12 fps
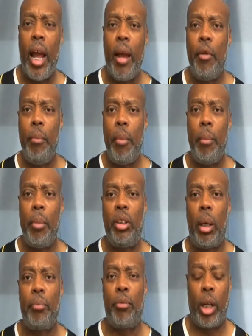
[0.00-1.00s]
And remember
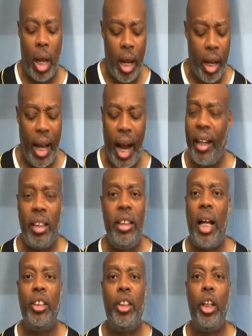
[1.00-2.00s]
something. God is
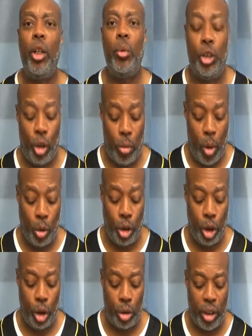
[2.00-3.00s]
not dealing with your
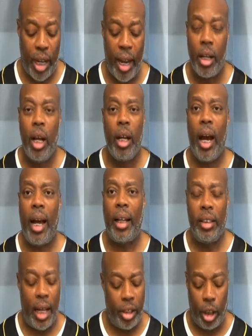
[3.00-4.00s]
emotional state.
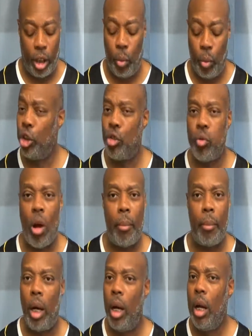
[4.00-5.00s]
God's not dealing with your
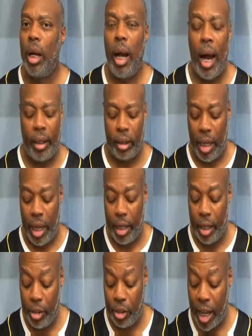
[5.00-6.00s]
trauma. God is not,
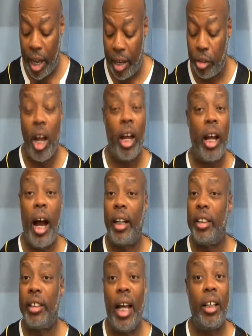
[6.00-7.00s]
in this case,
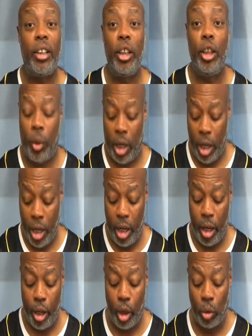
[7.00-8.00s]
God is not dealing with
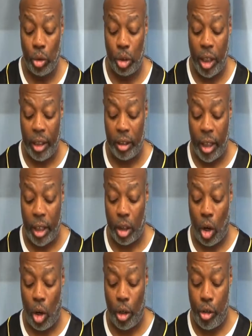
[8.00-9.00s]
any of those things
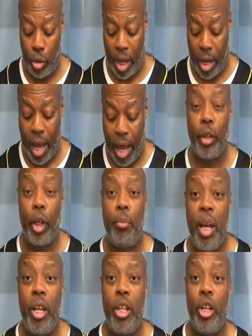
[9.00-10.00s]
that cause you to have the
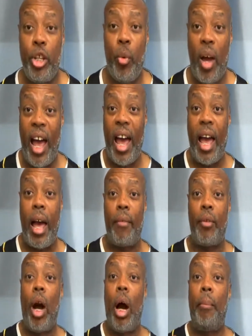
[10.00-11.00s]
opinion you
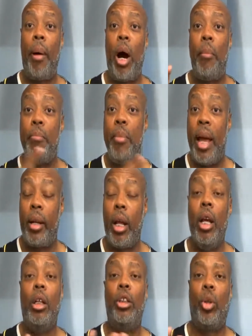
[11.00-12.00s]
have about men.
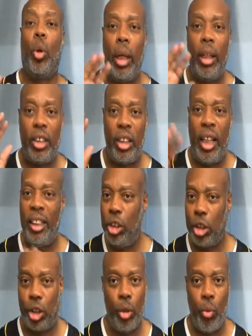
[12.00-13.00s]
So let's
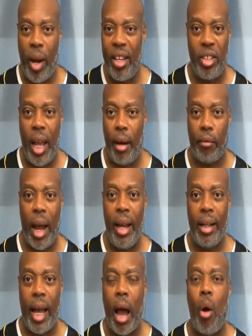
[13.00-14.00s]
just erase that
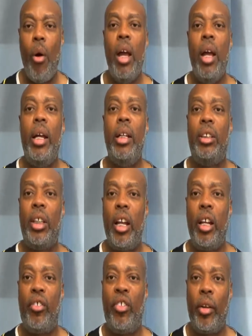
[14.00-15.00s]
right now. He's
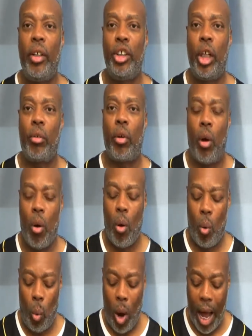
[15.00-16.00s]
saying it's very general.
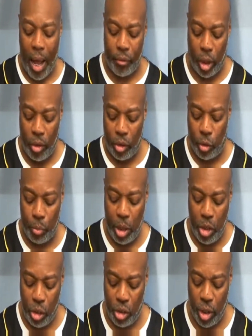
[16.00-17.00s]
Wives,
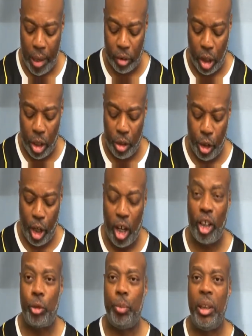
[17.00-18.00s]
submit yourselves unto your
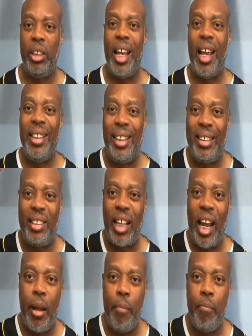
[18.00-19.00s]
husbands in the
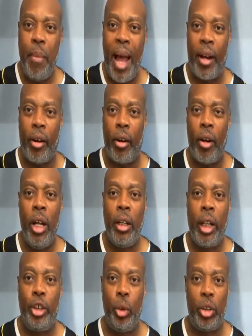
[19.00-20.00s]
same manner
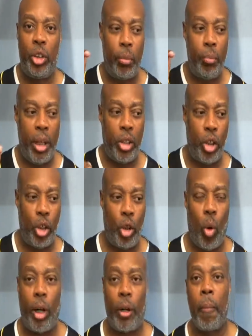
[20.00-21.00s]
that you would submit to the
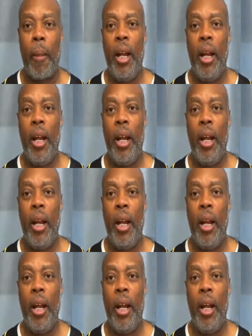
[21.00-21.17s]
Lord.